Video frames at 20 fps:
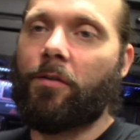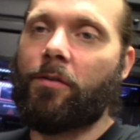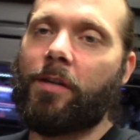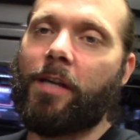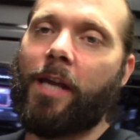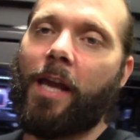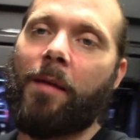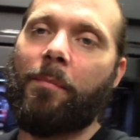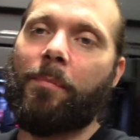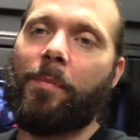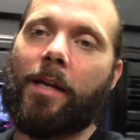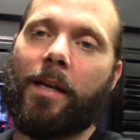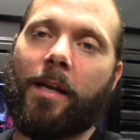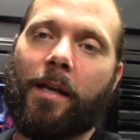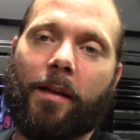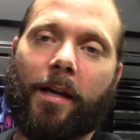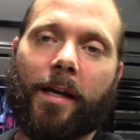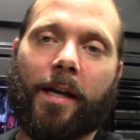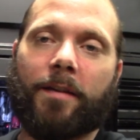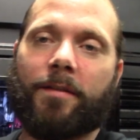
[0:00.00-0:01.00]
you can't beat
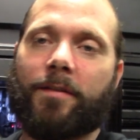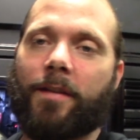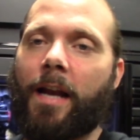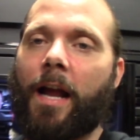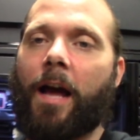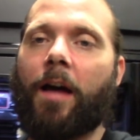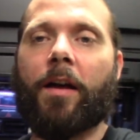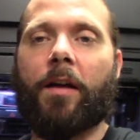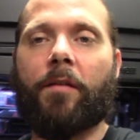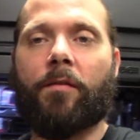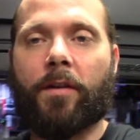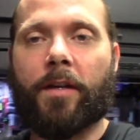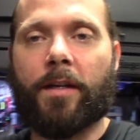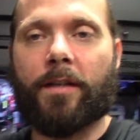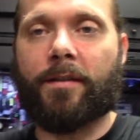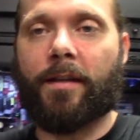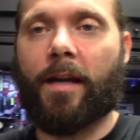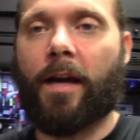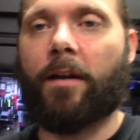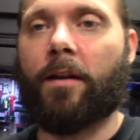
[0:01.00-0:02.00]
it. Like I said, I'll have
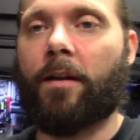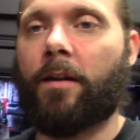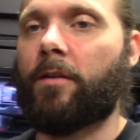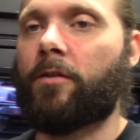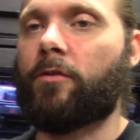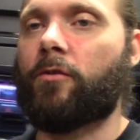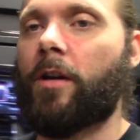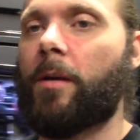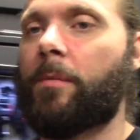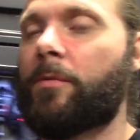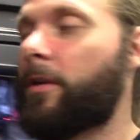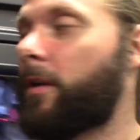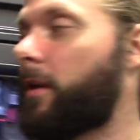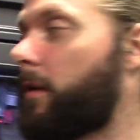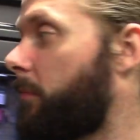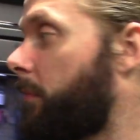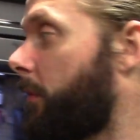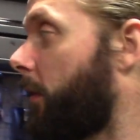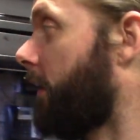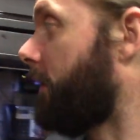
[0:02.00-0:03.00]
links down in the
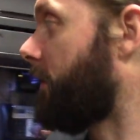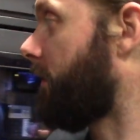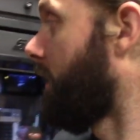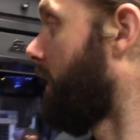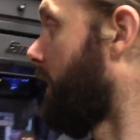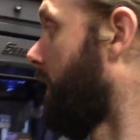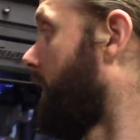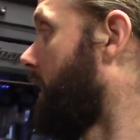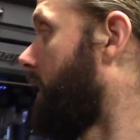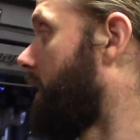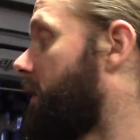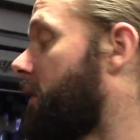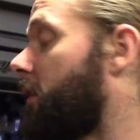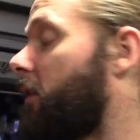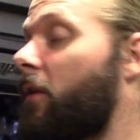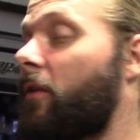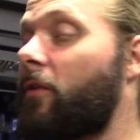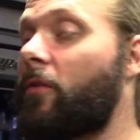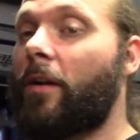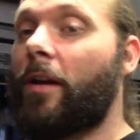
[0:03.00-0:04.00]
description, but you
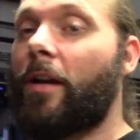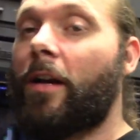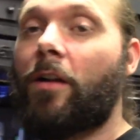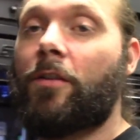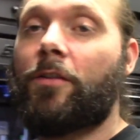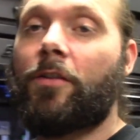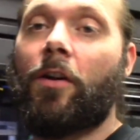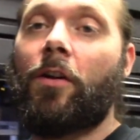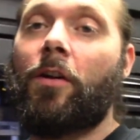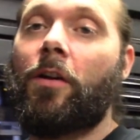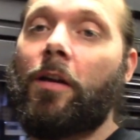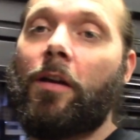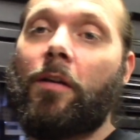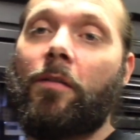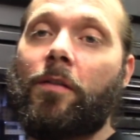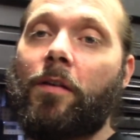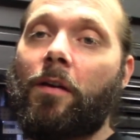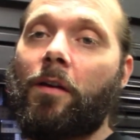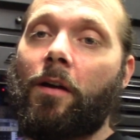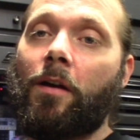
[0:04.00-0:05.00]
know, a great
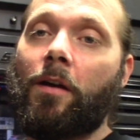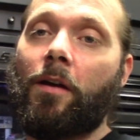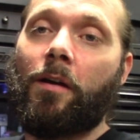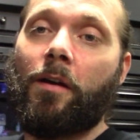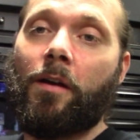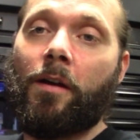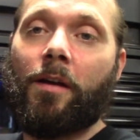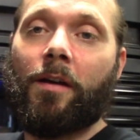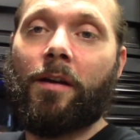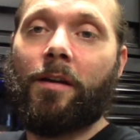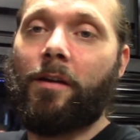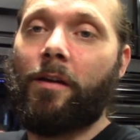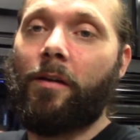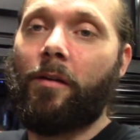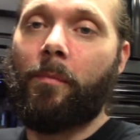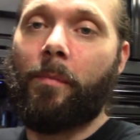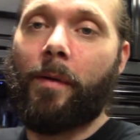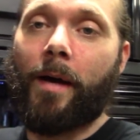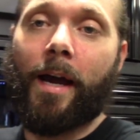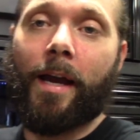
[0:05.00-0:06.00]
alternative to, you
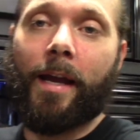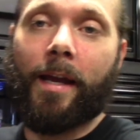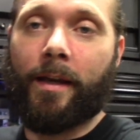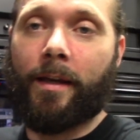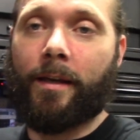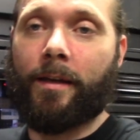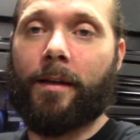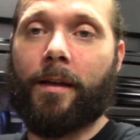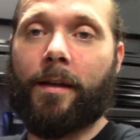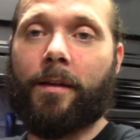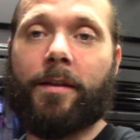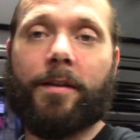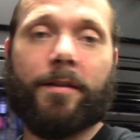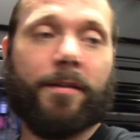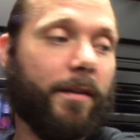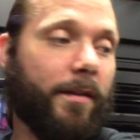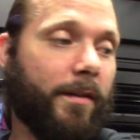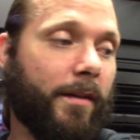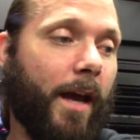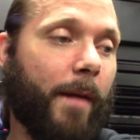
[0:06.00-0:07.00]
know, buying at least
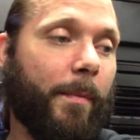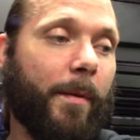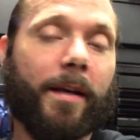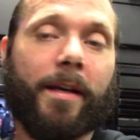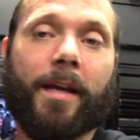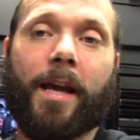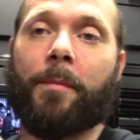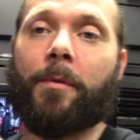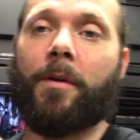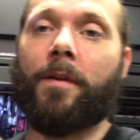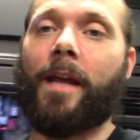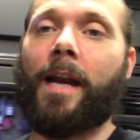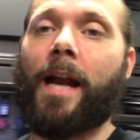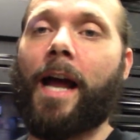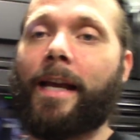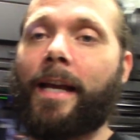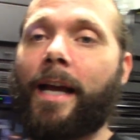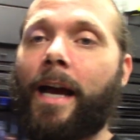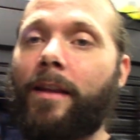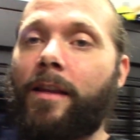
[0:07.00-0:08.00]
the Snap-on camera that
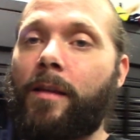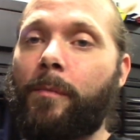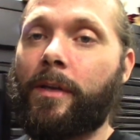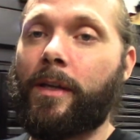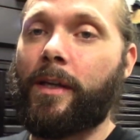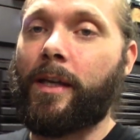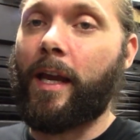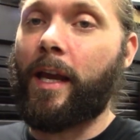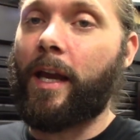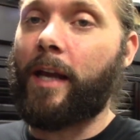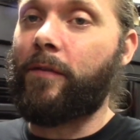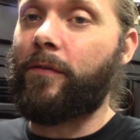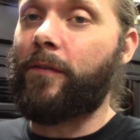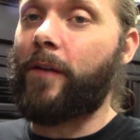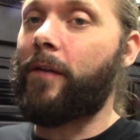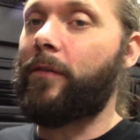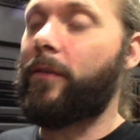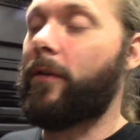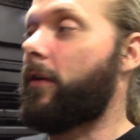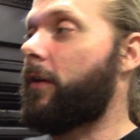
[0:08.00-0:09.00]
I got, the
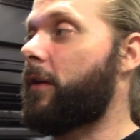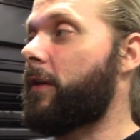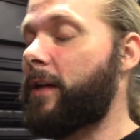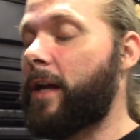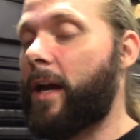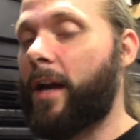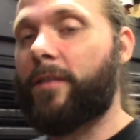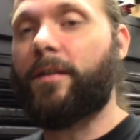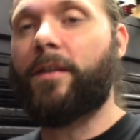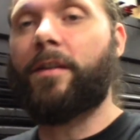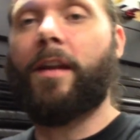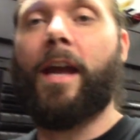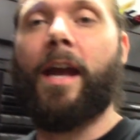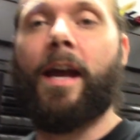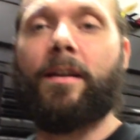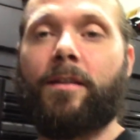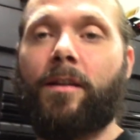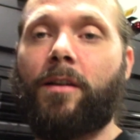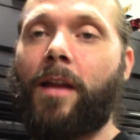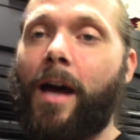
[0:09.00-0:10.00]
BK8500. Yes, it
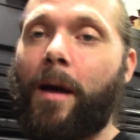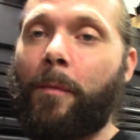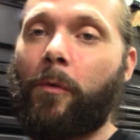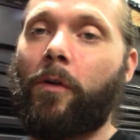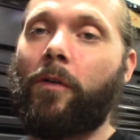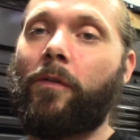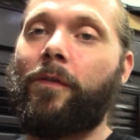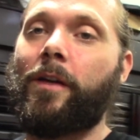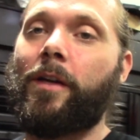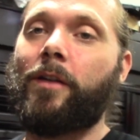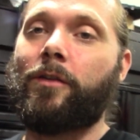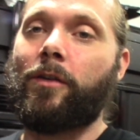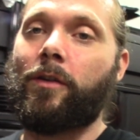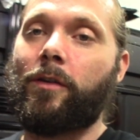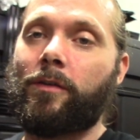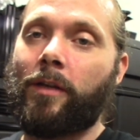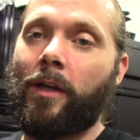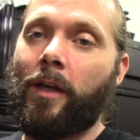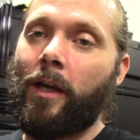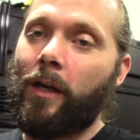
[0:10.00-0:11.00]
has a lot more
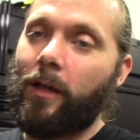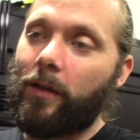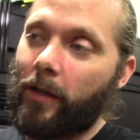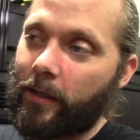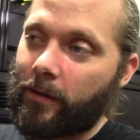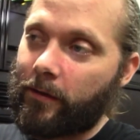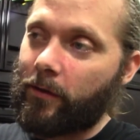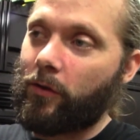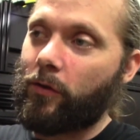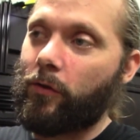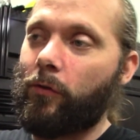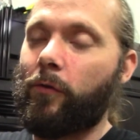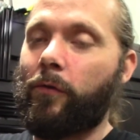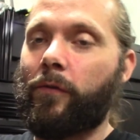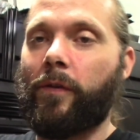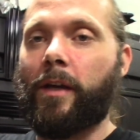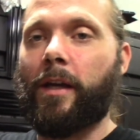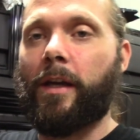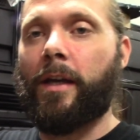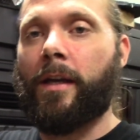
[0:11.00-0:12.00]
features like the
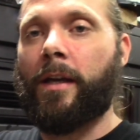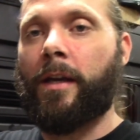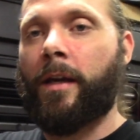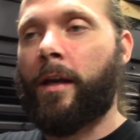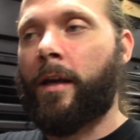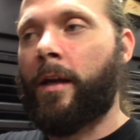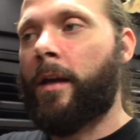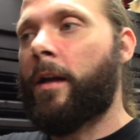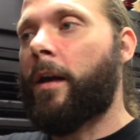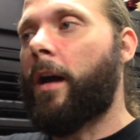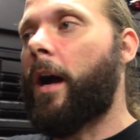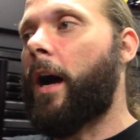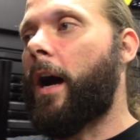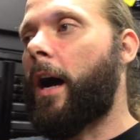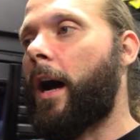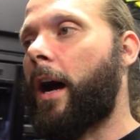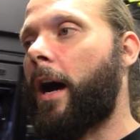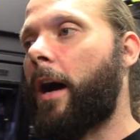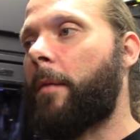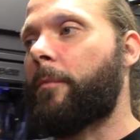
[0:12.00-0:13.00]

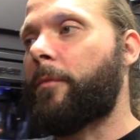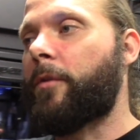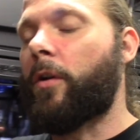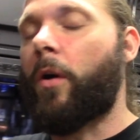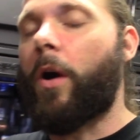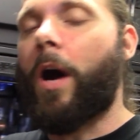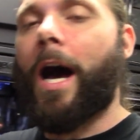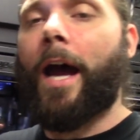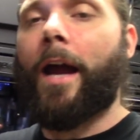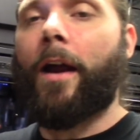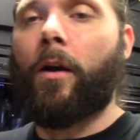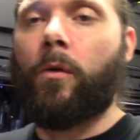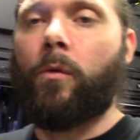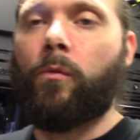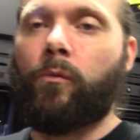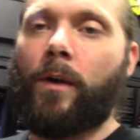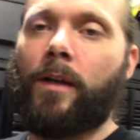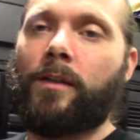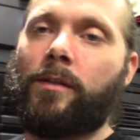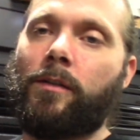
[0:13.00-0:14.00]
UV, you know, higher
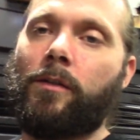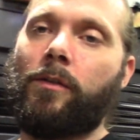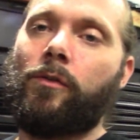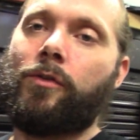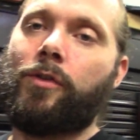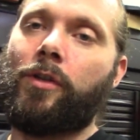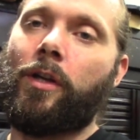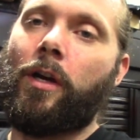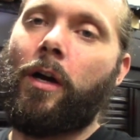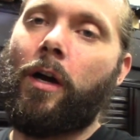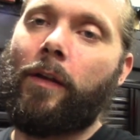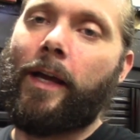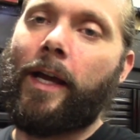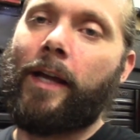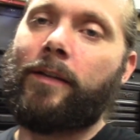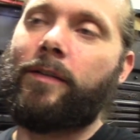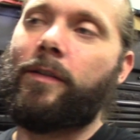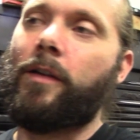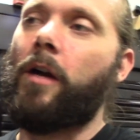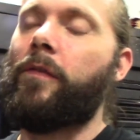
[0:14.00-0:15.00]
resolution, all
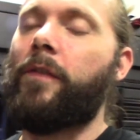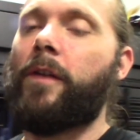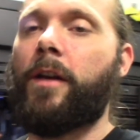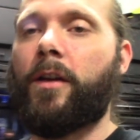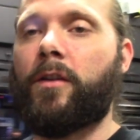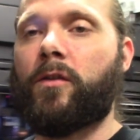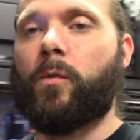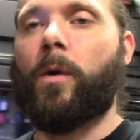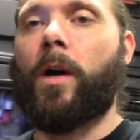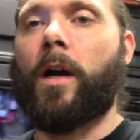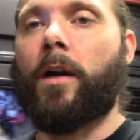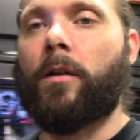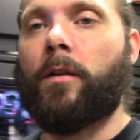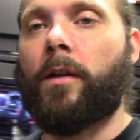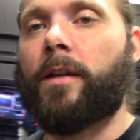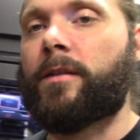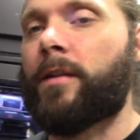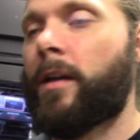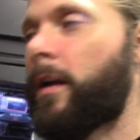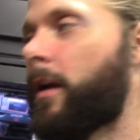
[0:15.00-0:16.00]
that stuff. It is
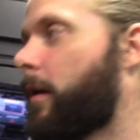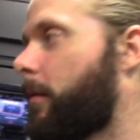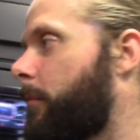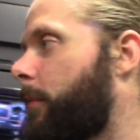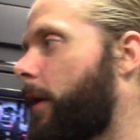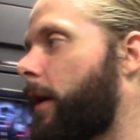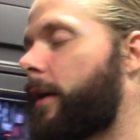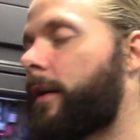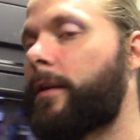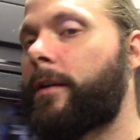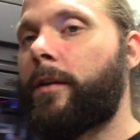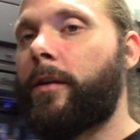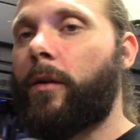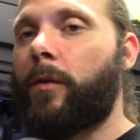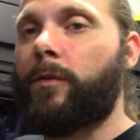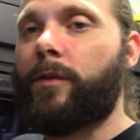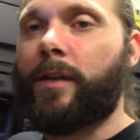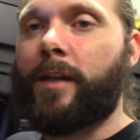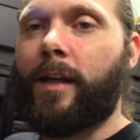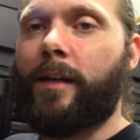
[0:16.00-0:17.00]
wireless, but you
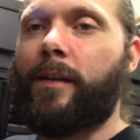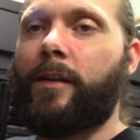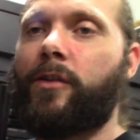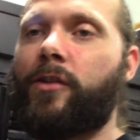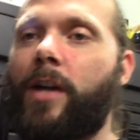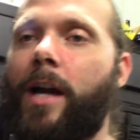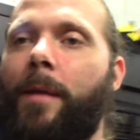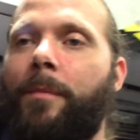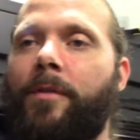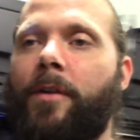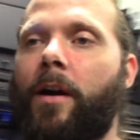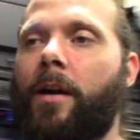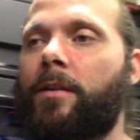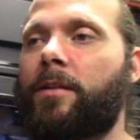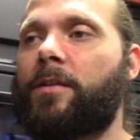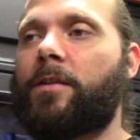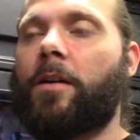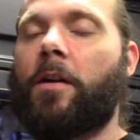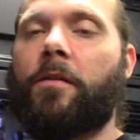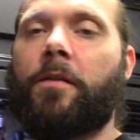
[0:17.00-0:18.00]
know, to get the job done,
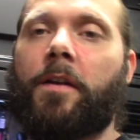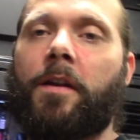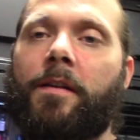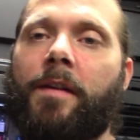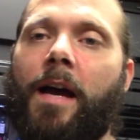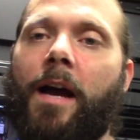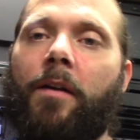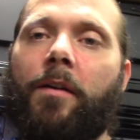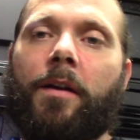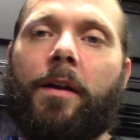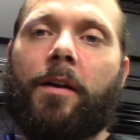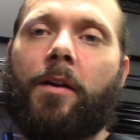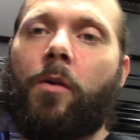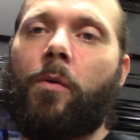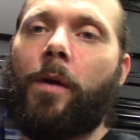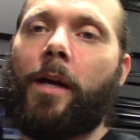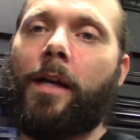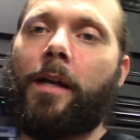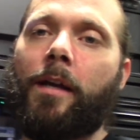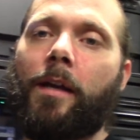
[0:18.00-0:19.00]
stuffing it down in a
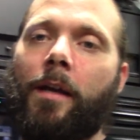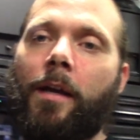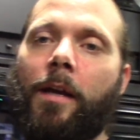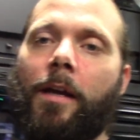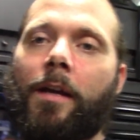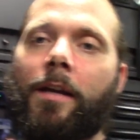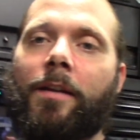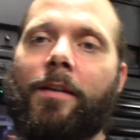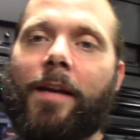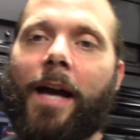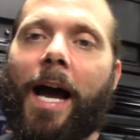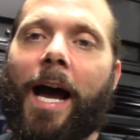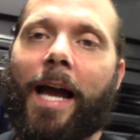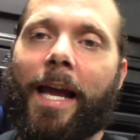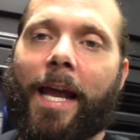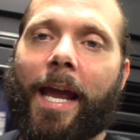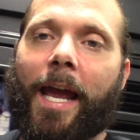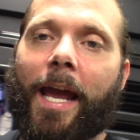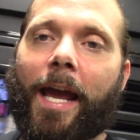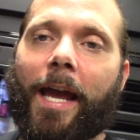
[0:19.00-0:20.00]
quick
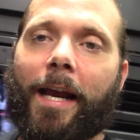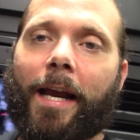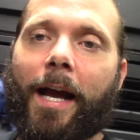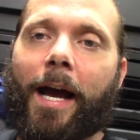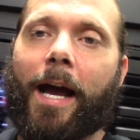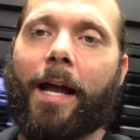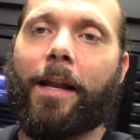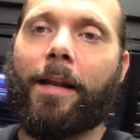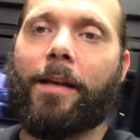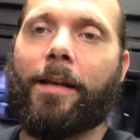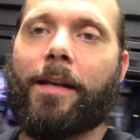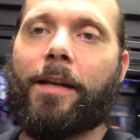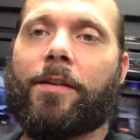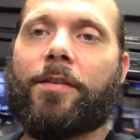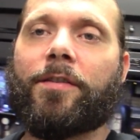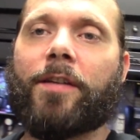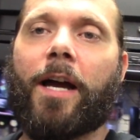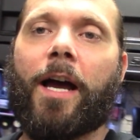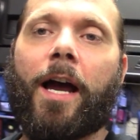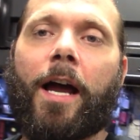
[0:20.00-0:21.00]
diag on a
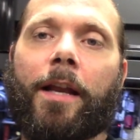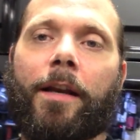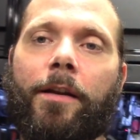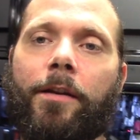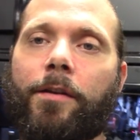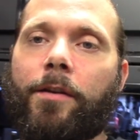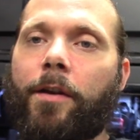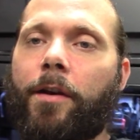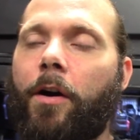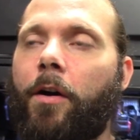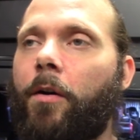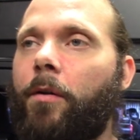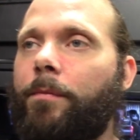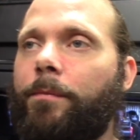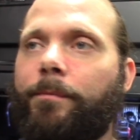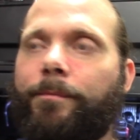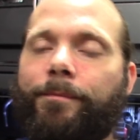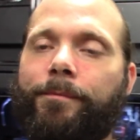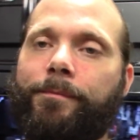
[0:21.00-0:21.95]
Nissan, you know,